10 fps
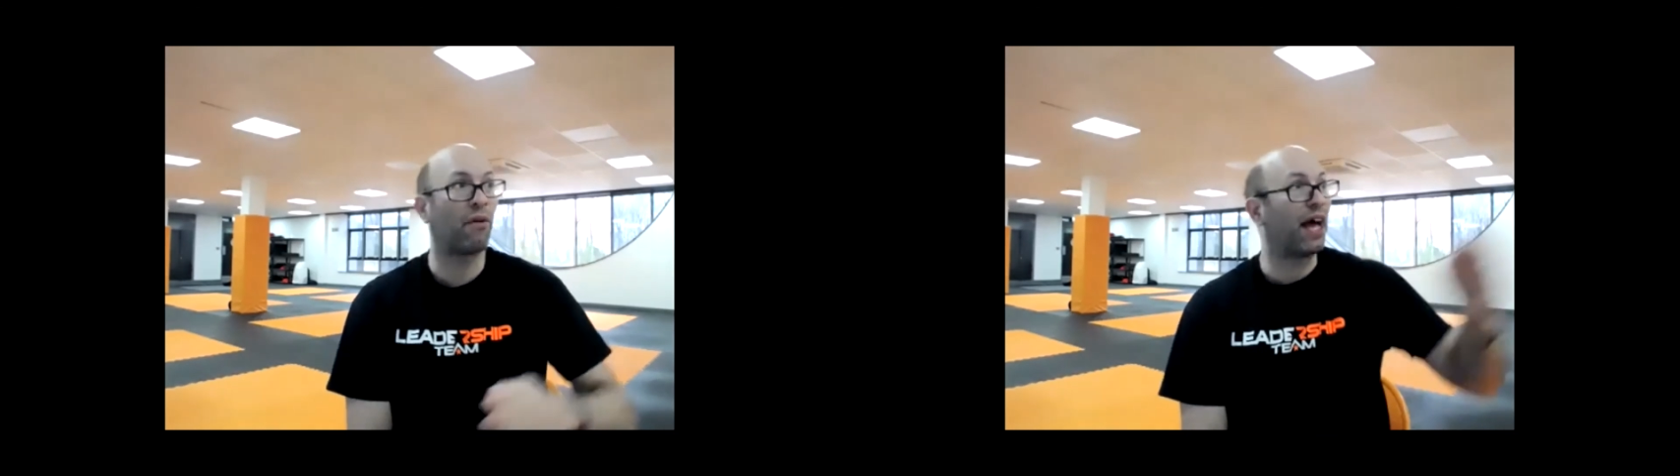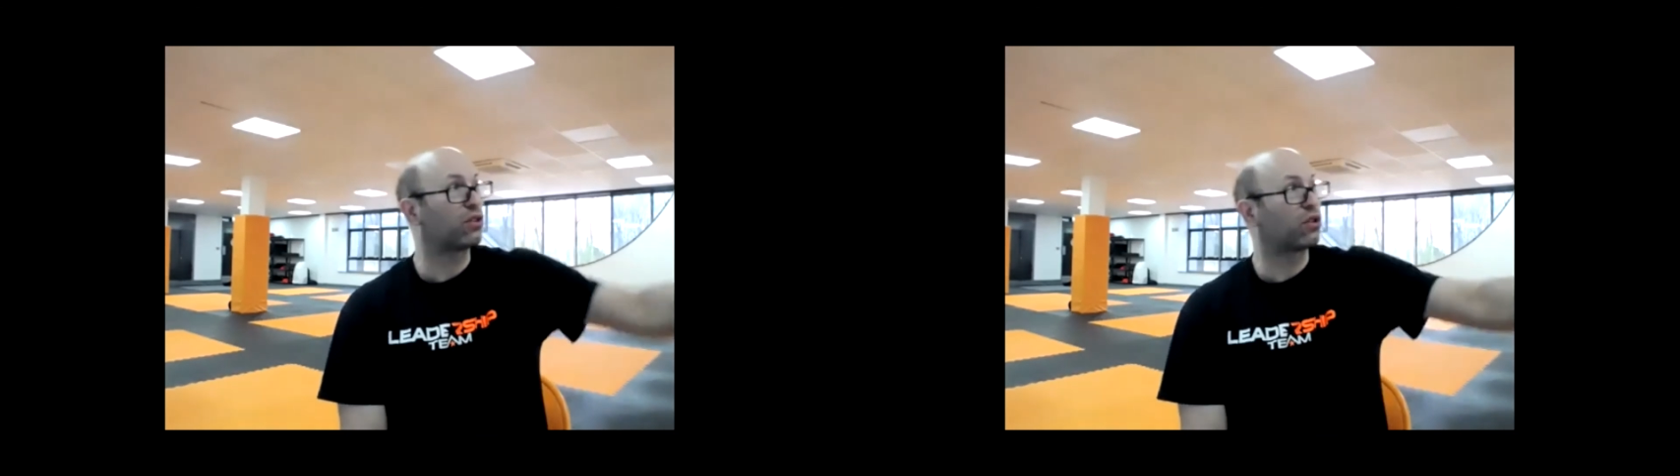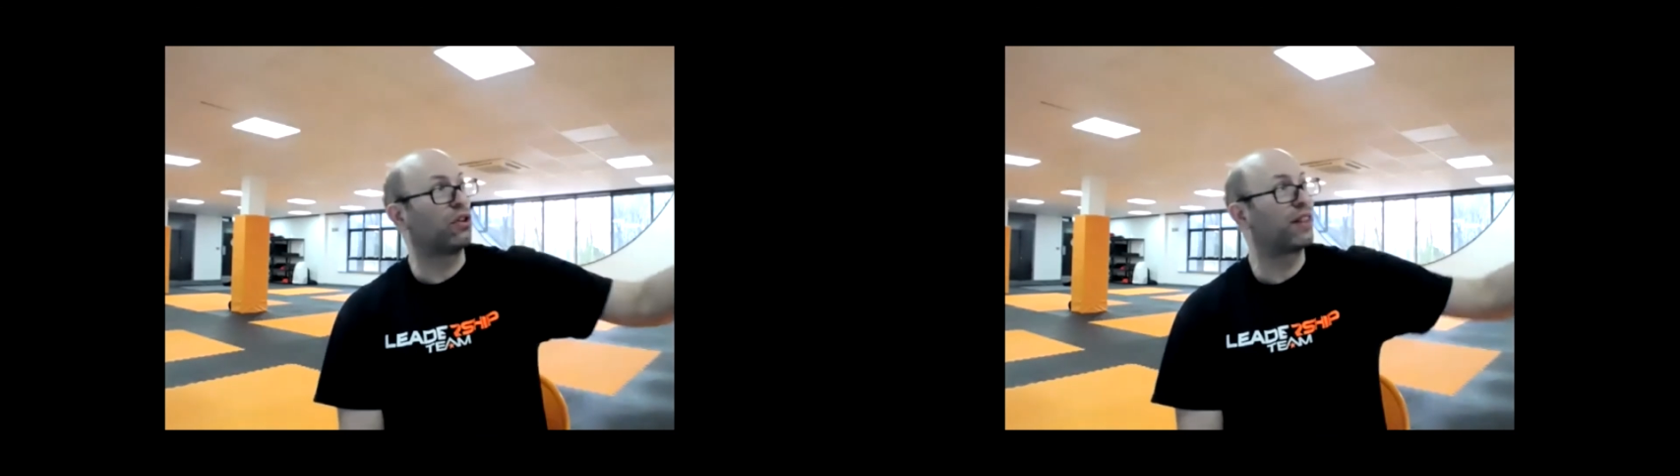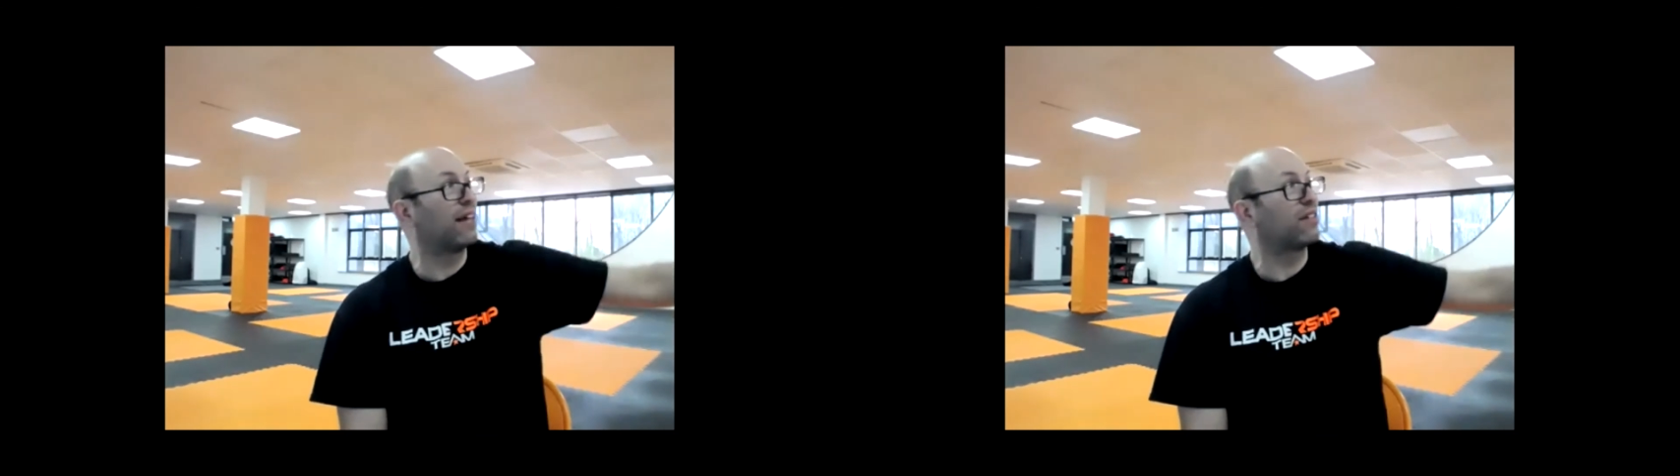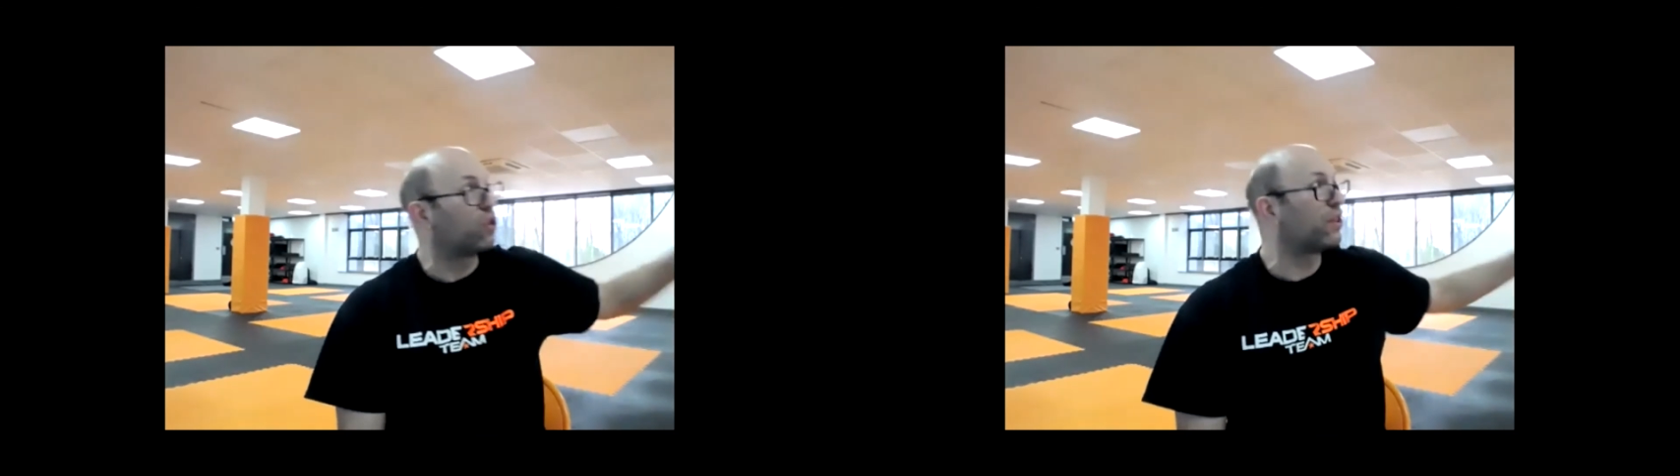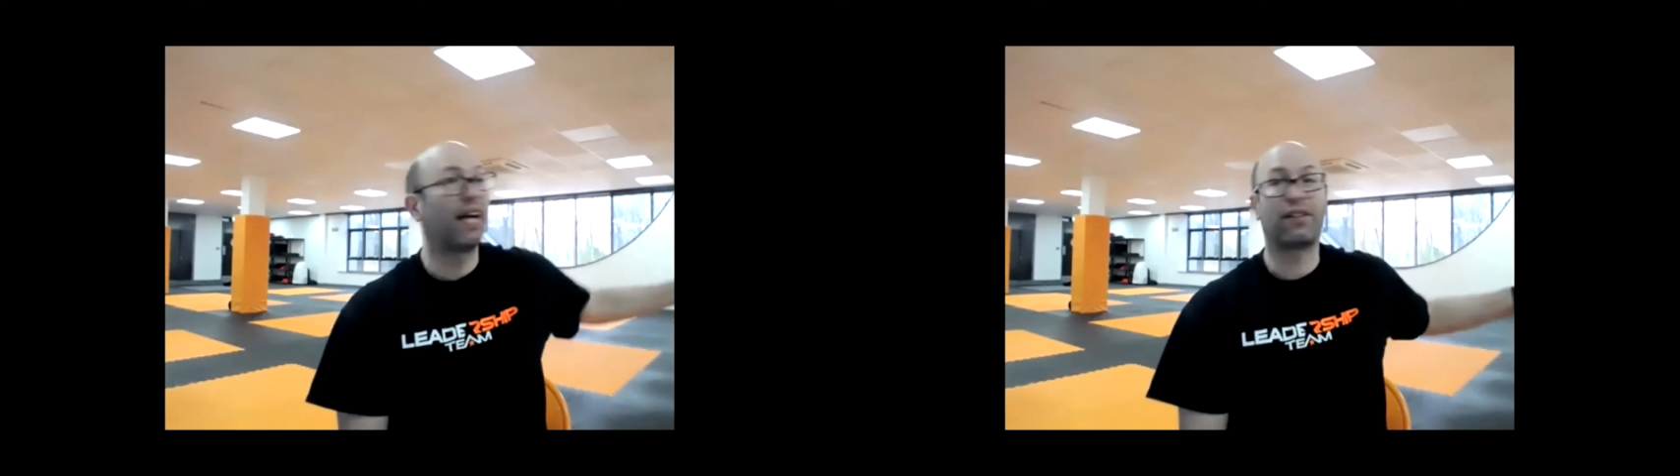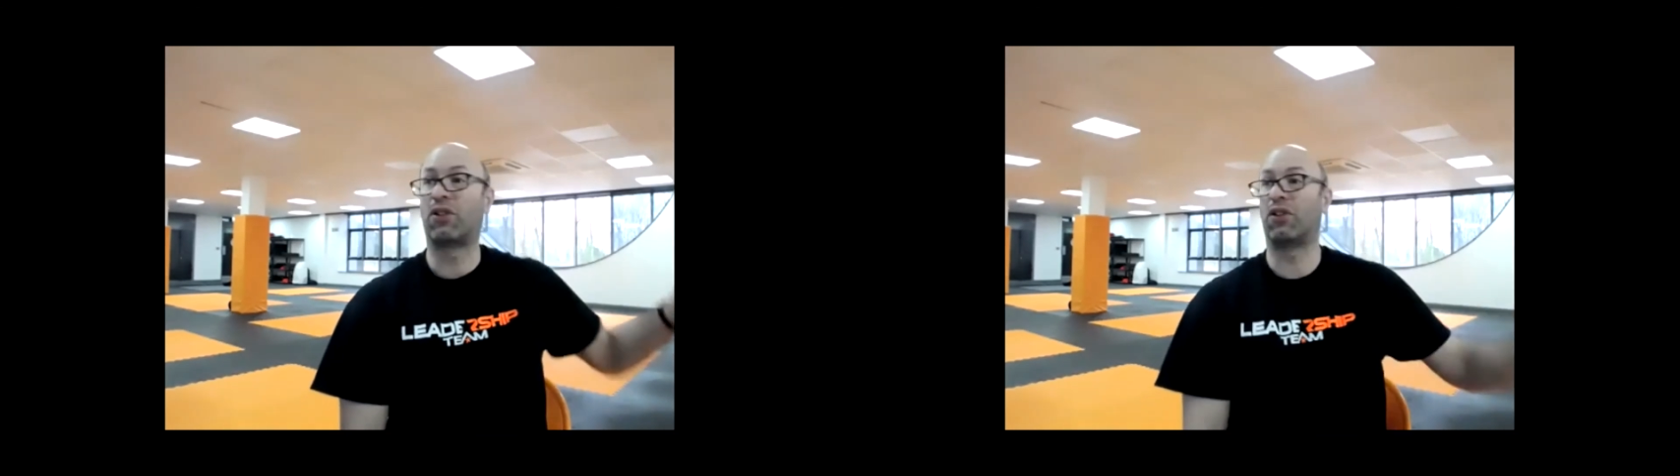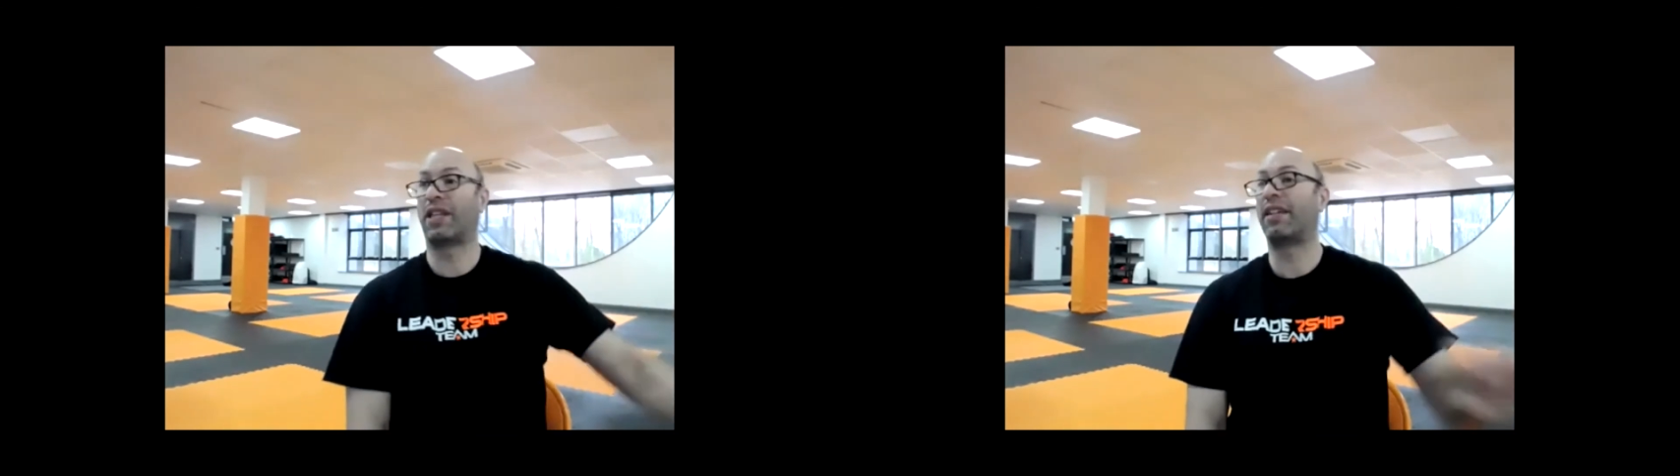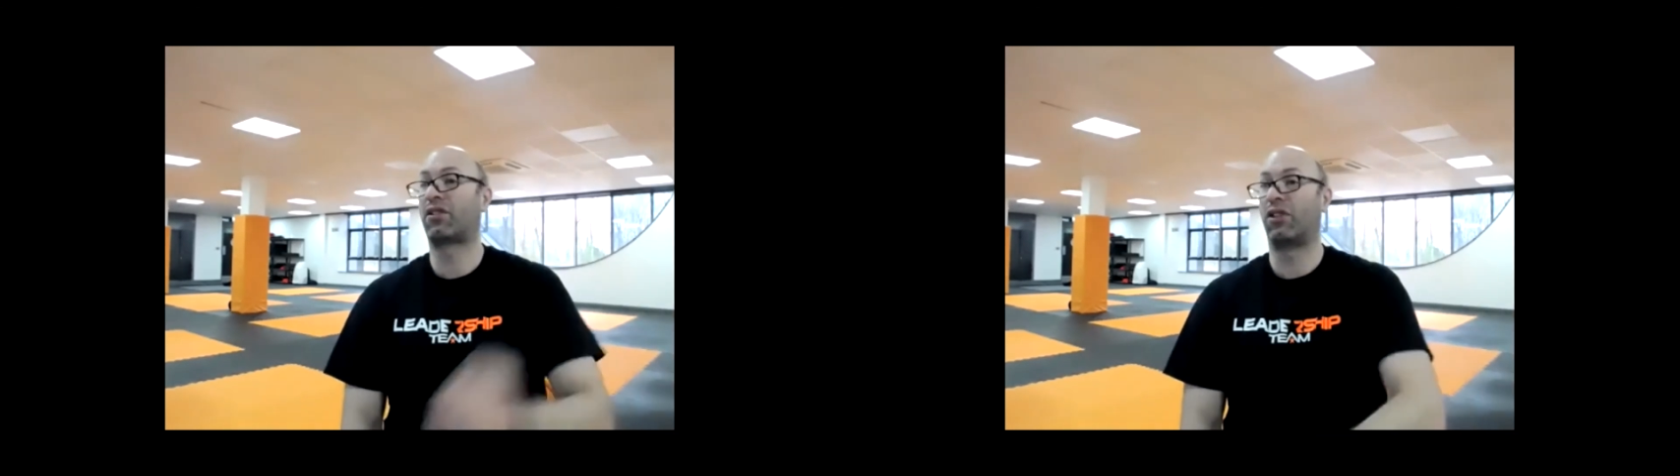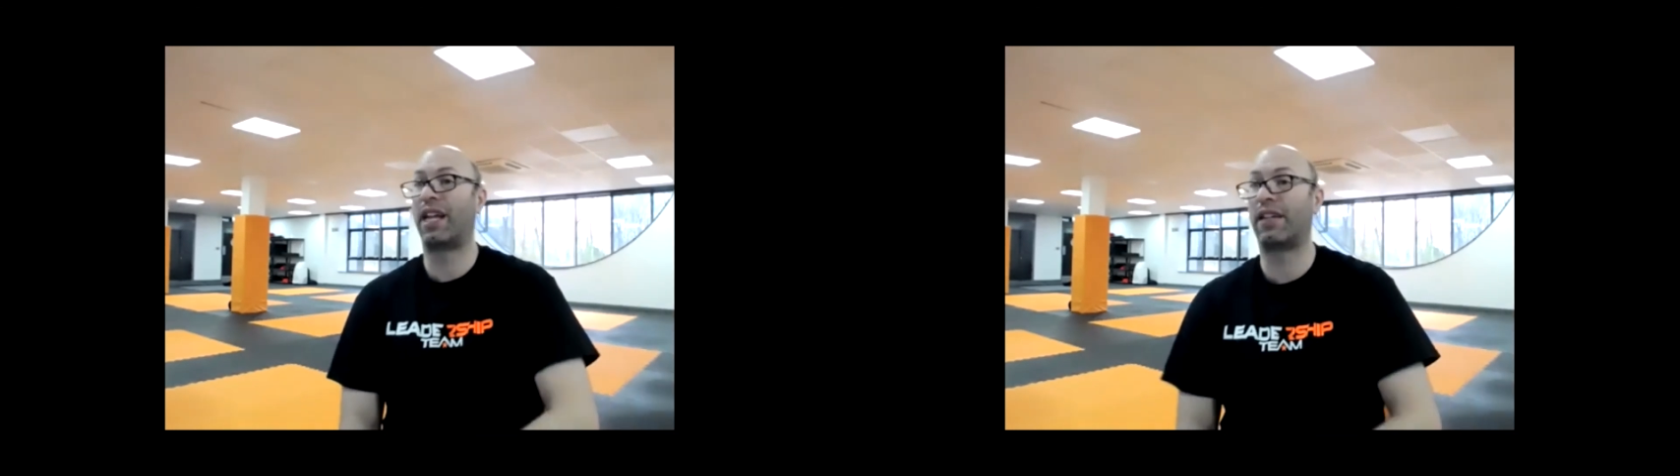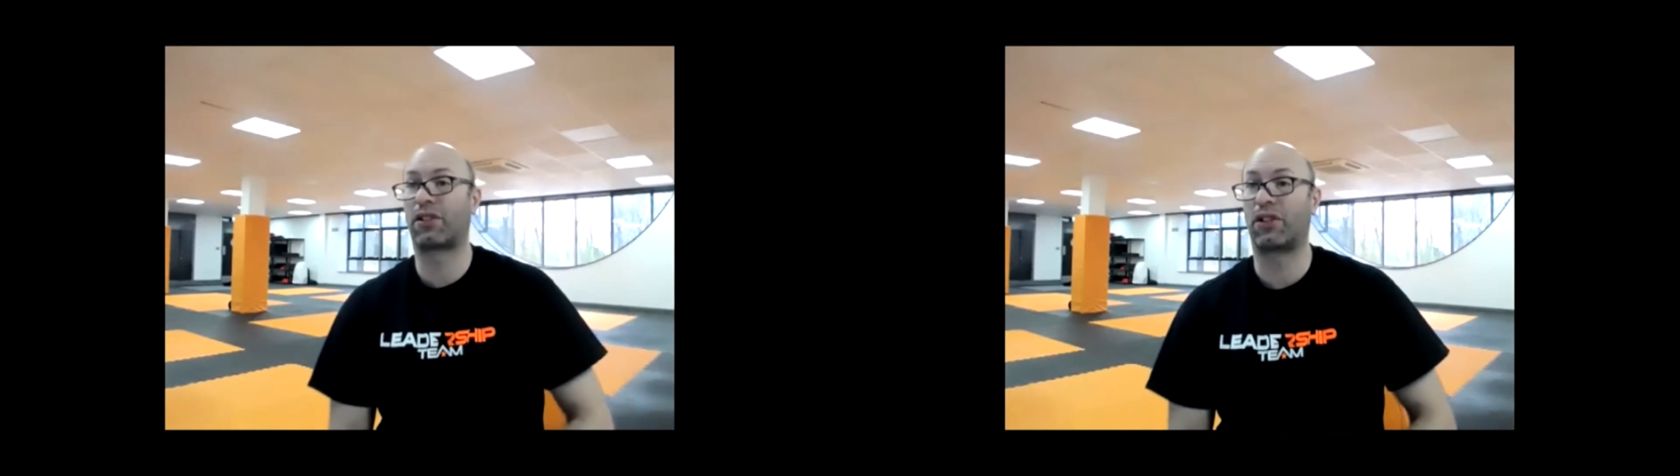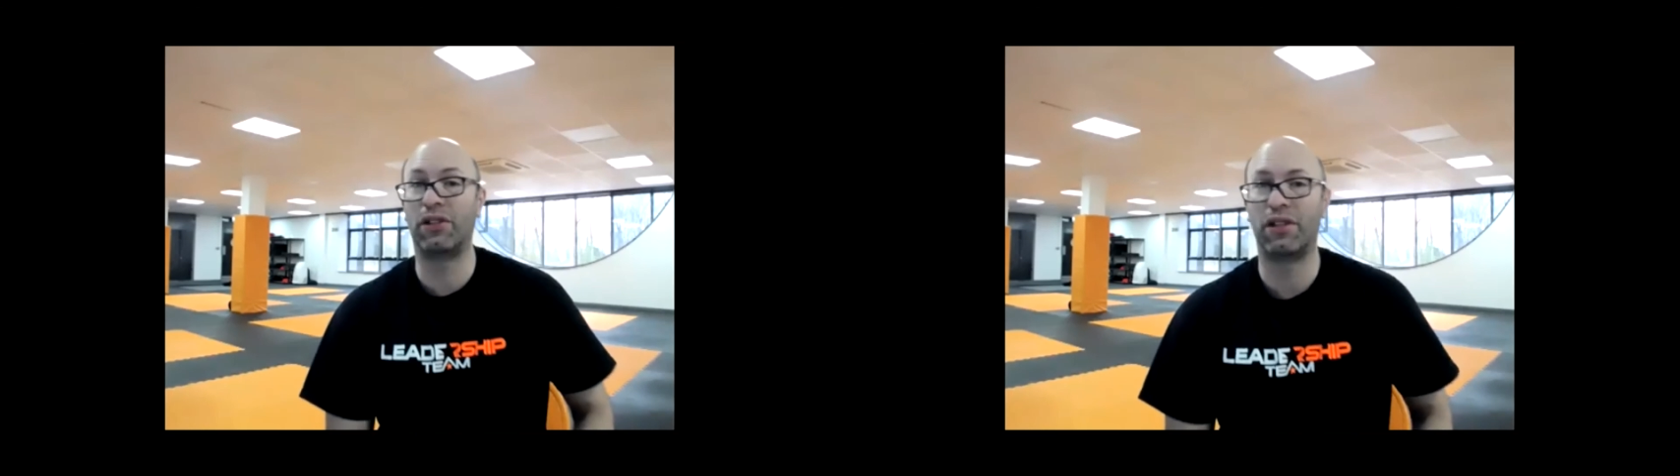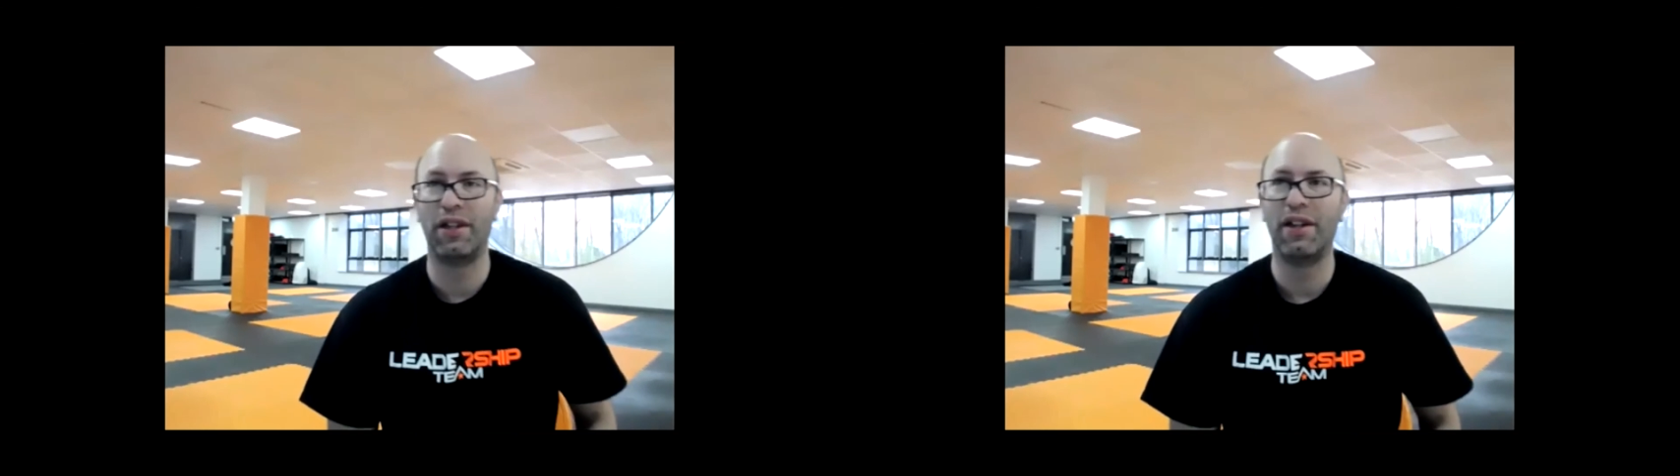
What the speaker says: that's good, that's good, that's good, that's good, that's good.